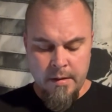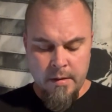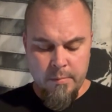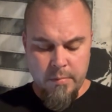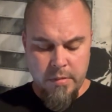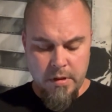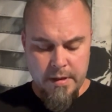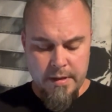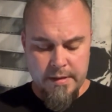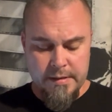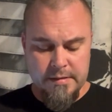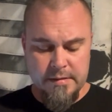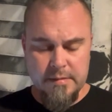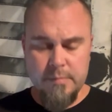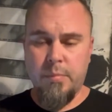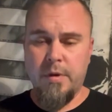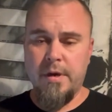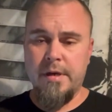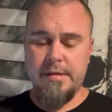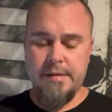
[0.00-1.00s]
Plus,
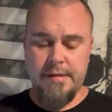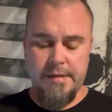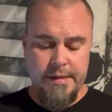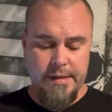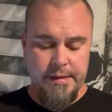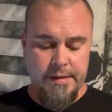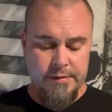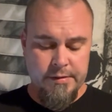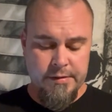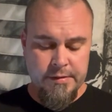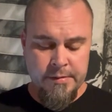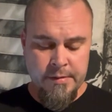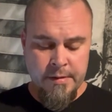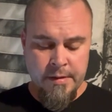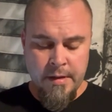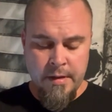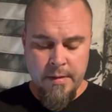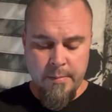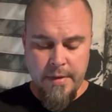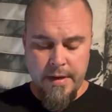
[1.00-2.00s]
Prestige
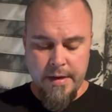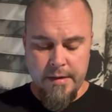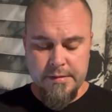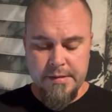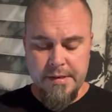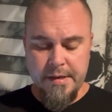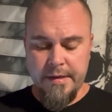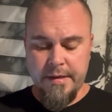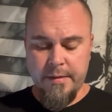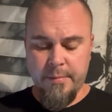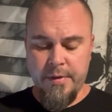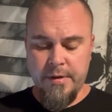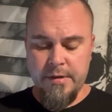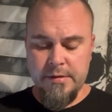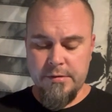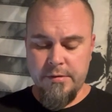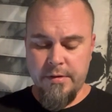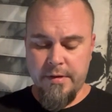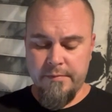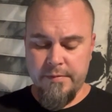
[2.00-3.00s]
Biotech
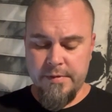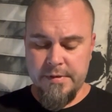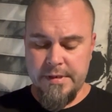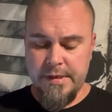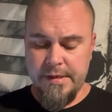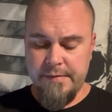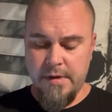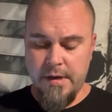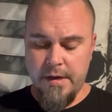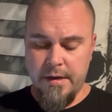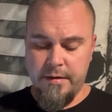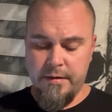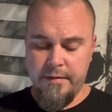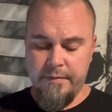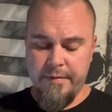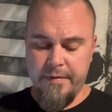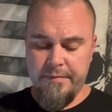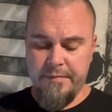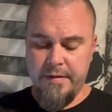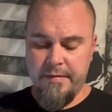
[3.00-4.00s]
appears to have received
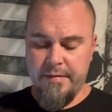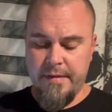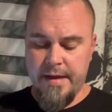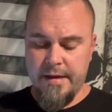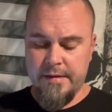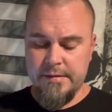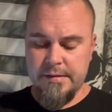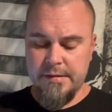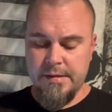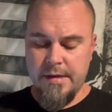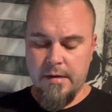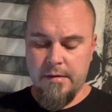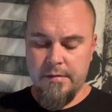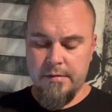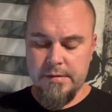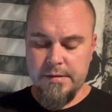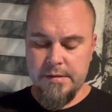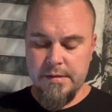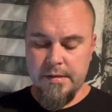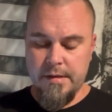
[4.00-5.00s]

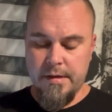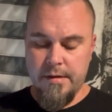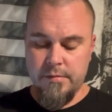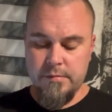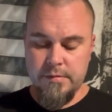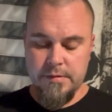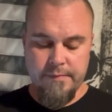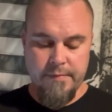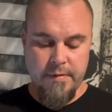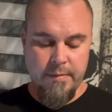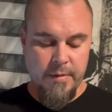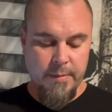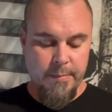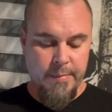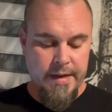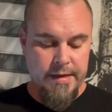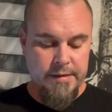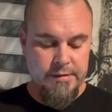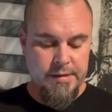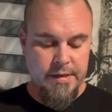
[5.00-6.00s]
$150,000 in loans from the
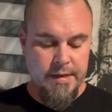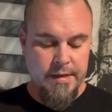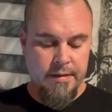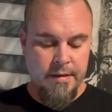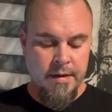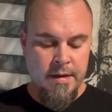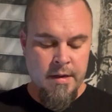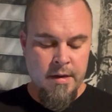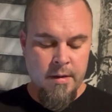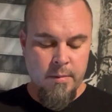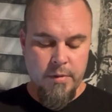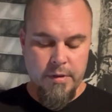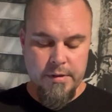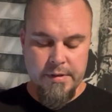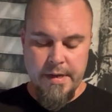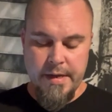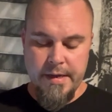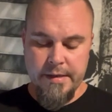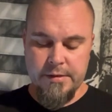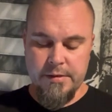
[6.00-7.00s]
Paycheck
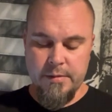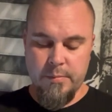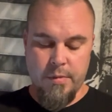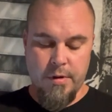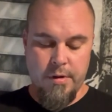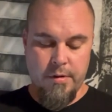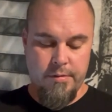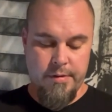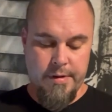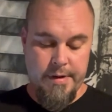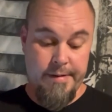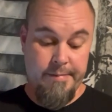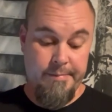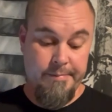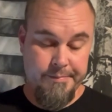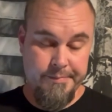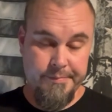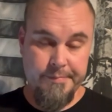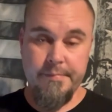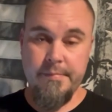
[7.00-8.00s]
Protection
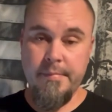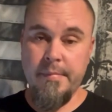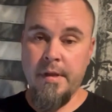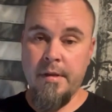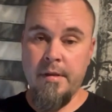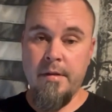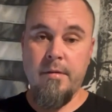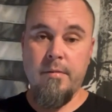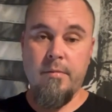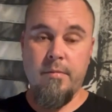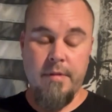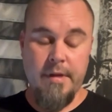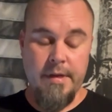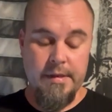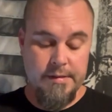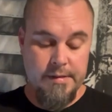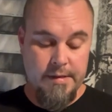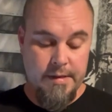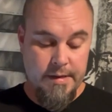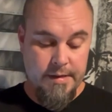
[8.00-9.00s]
Program. Well,
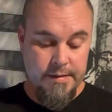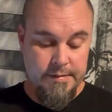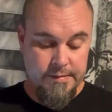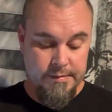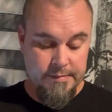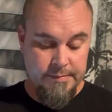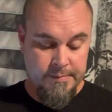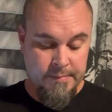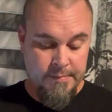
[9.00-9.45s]
that's nice.